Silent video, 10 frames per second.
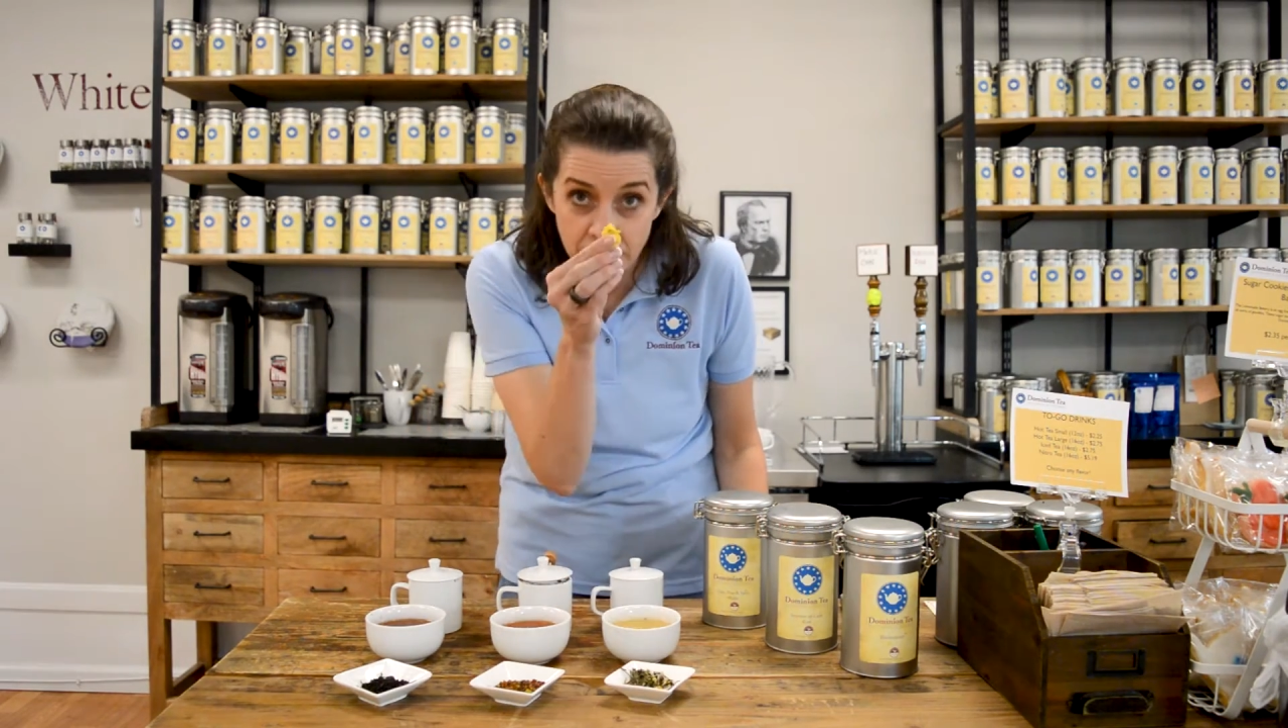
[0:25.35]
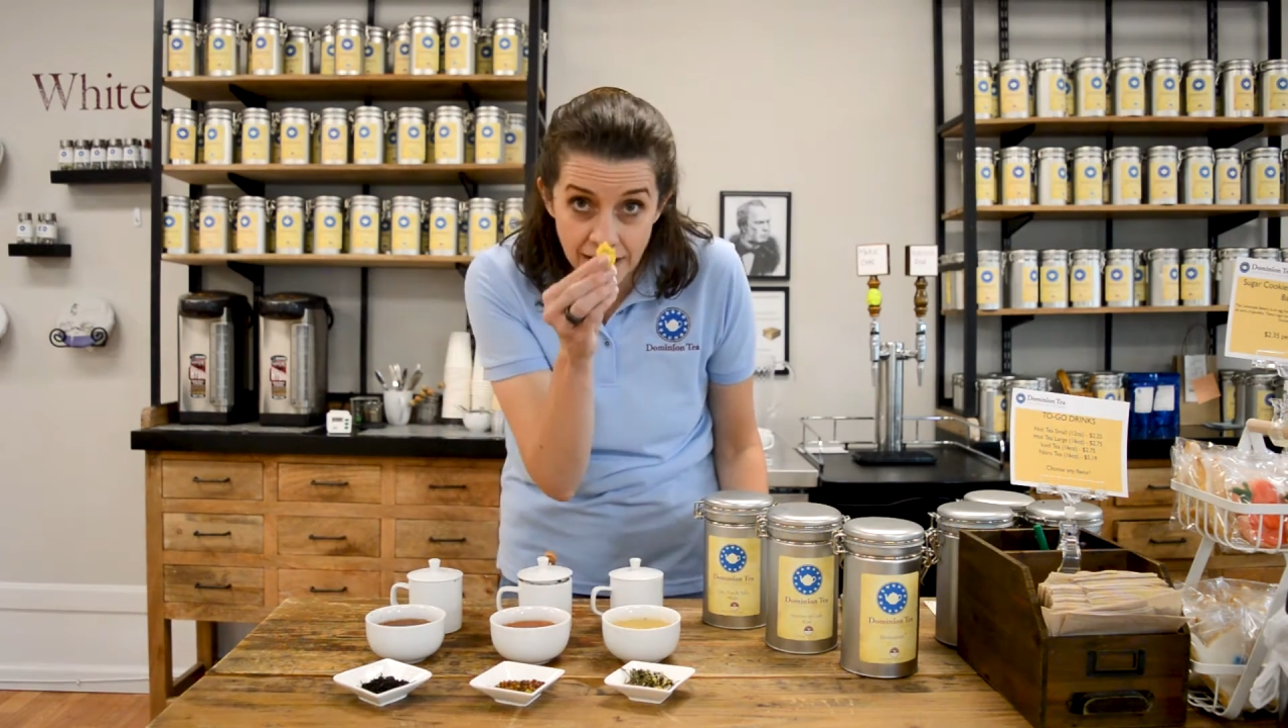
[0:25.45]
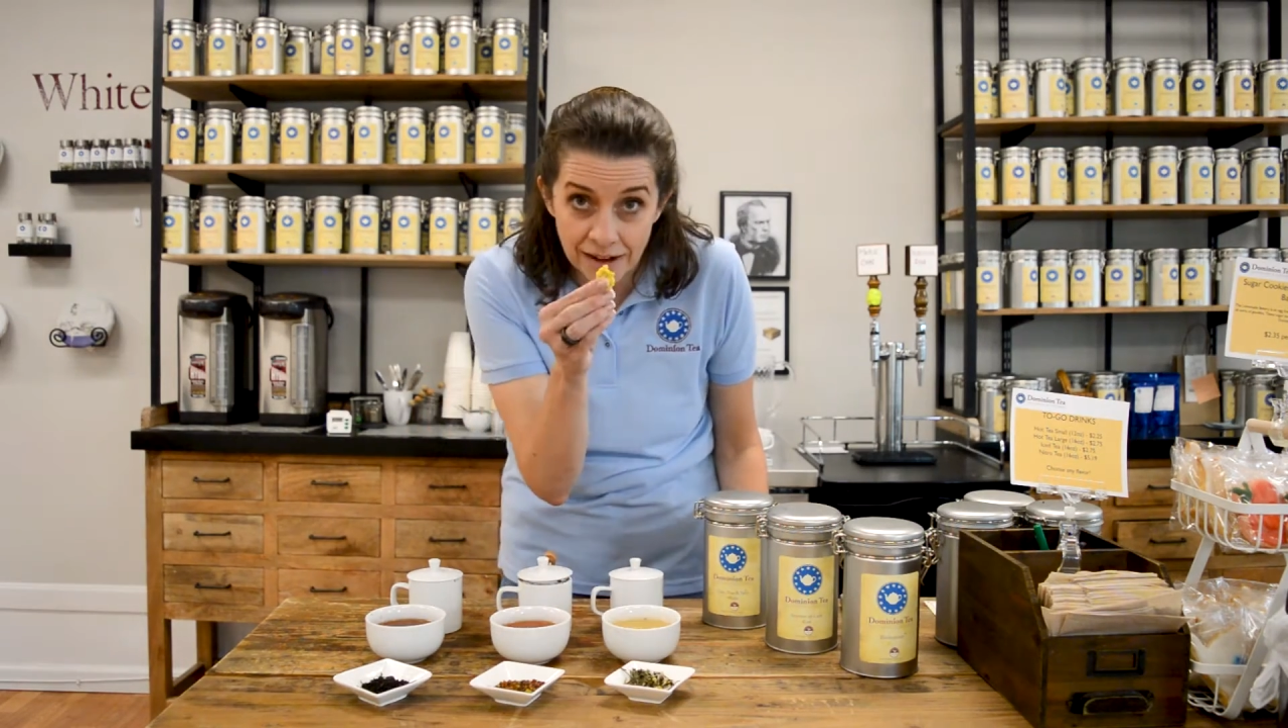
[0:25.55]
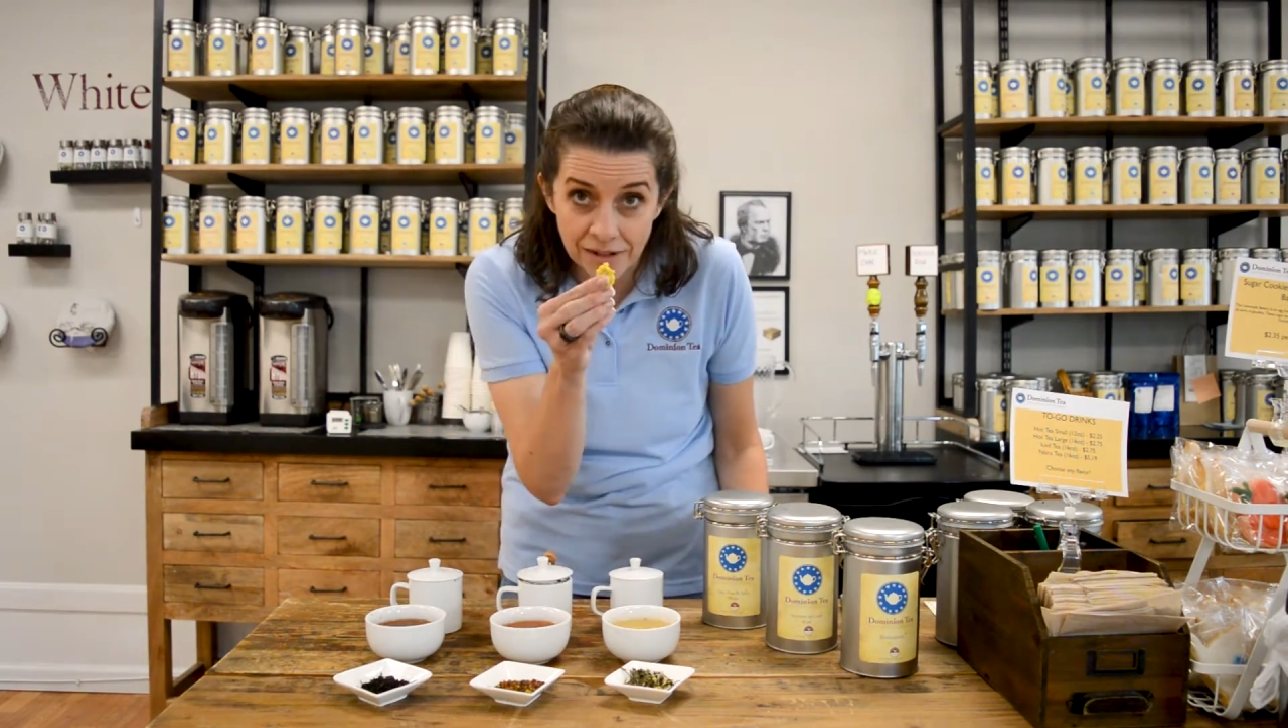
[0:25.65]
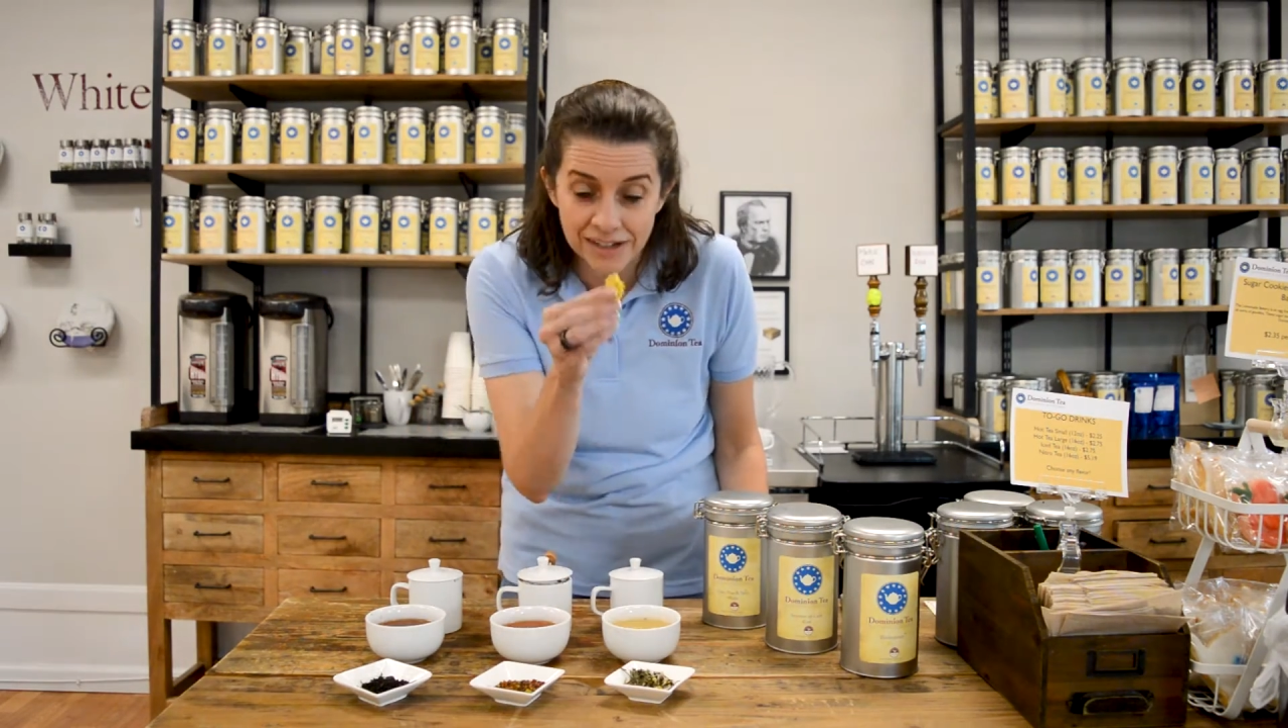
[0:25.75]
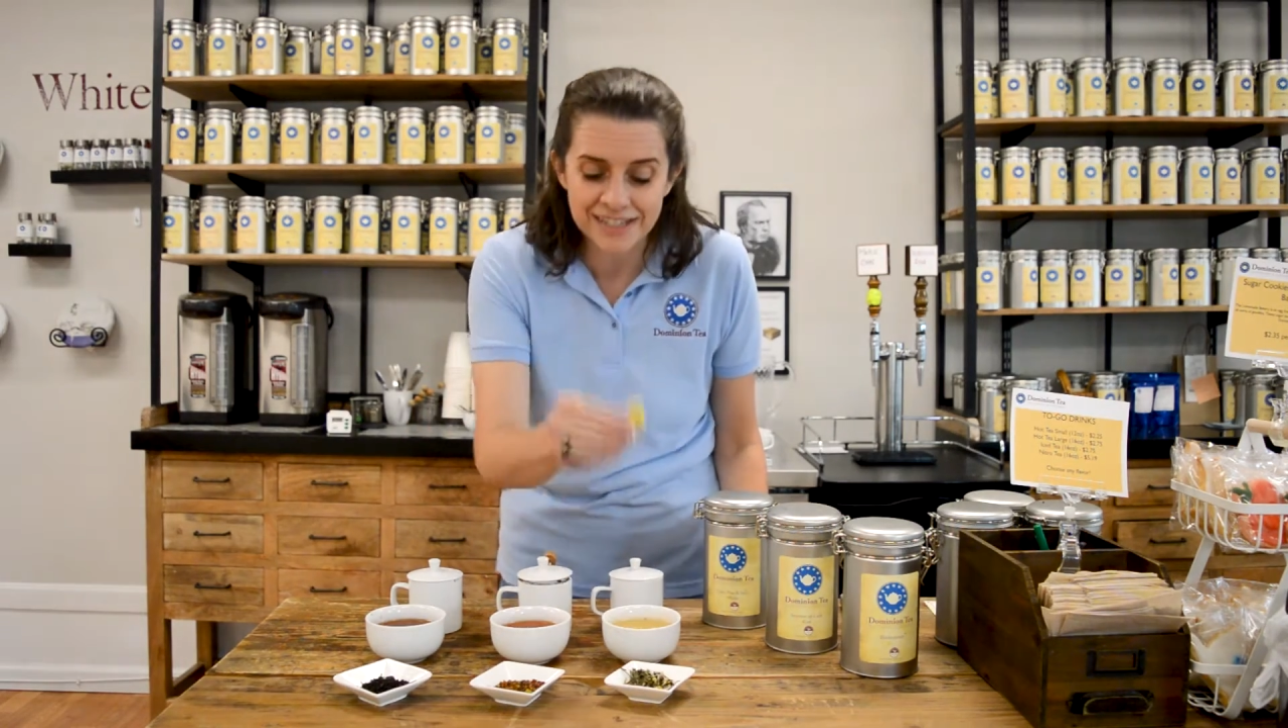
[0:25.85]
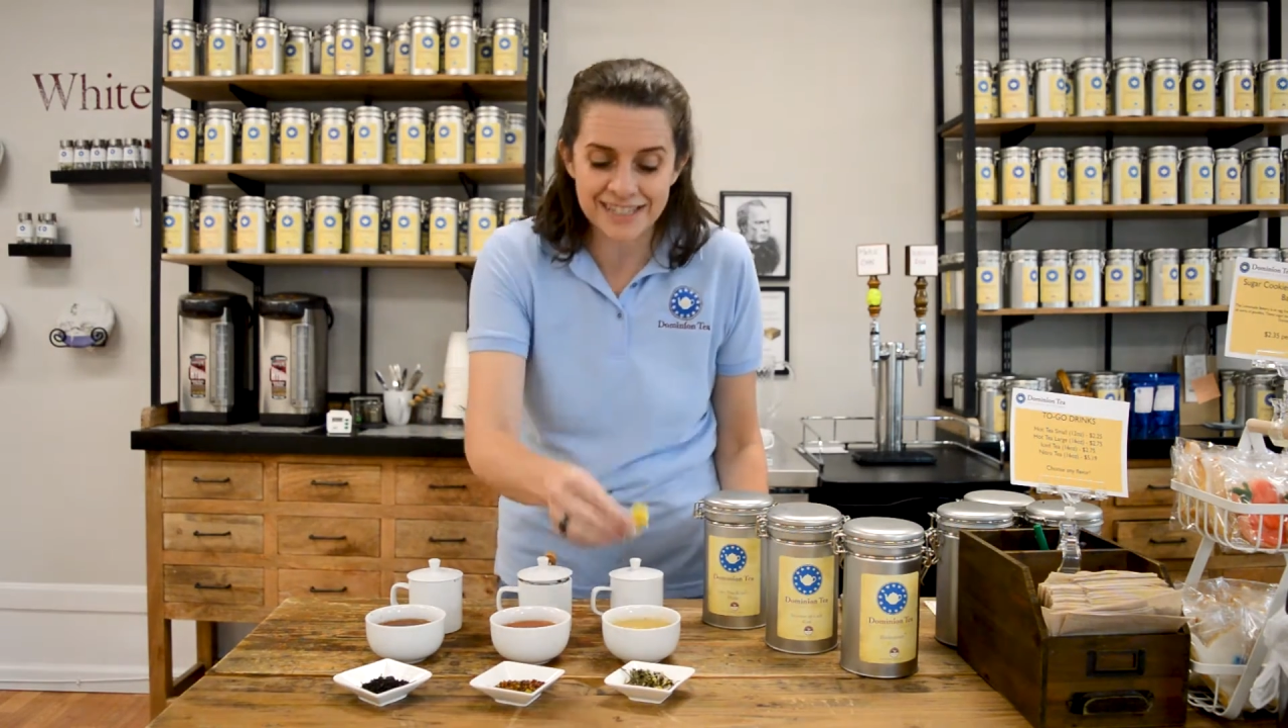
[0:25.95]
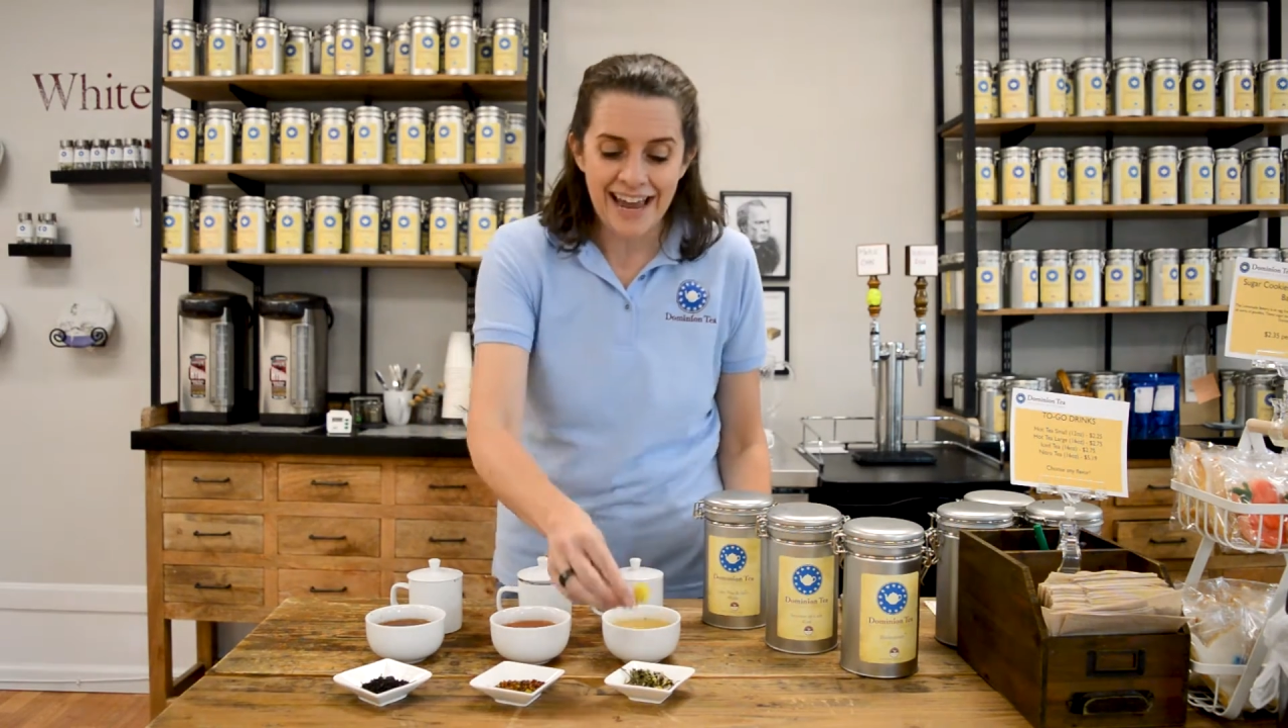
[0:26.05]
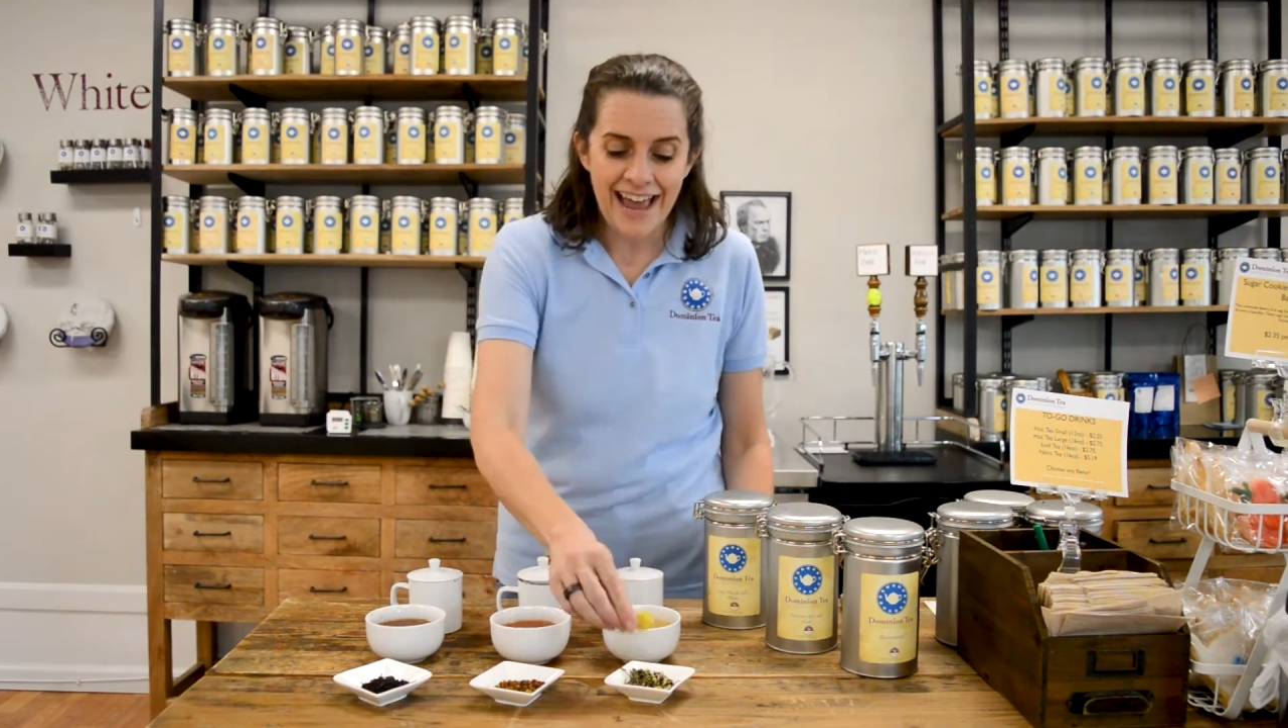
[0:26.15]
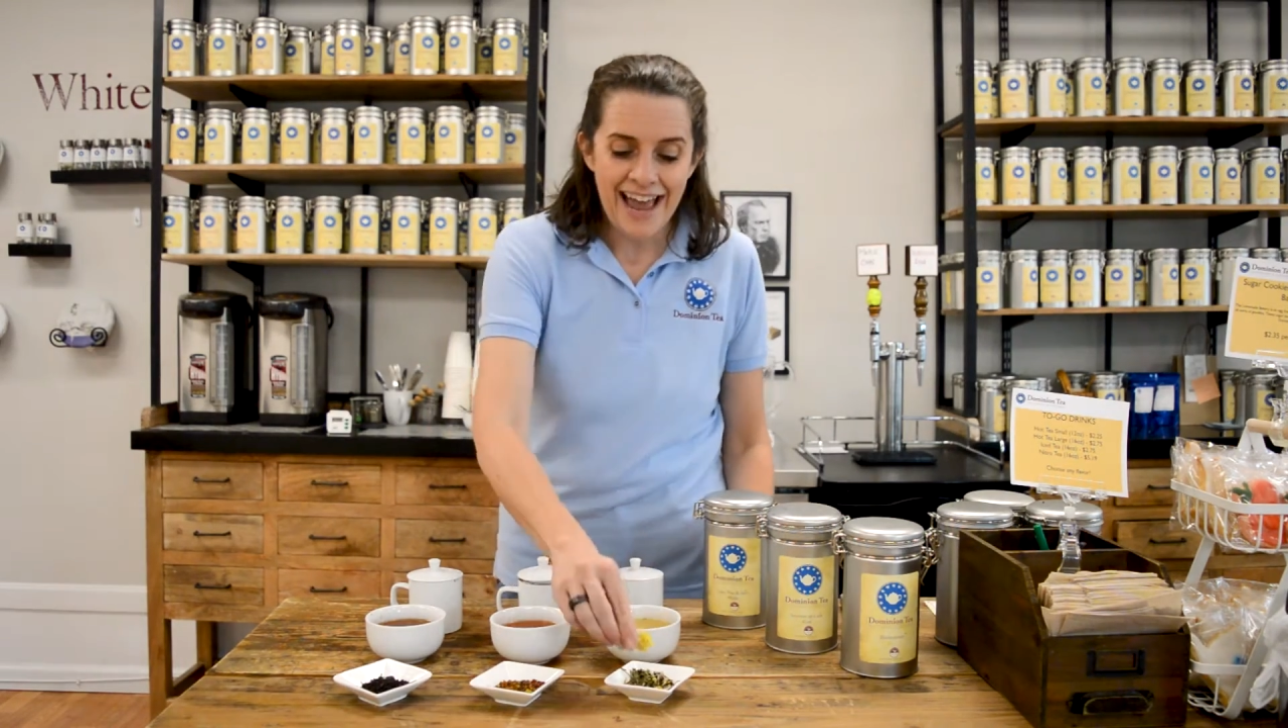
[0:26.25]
flowers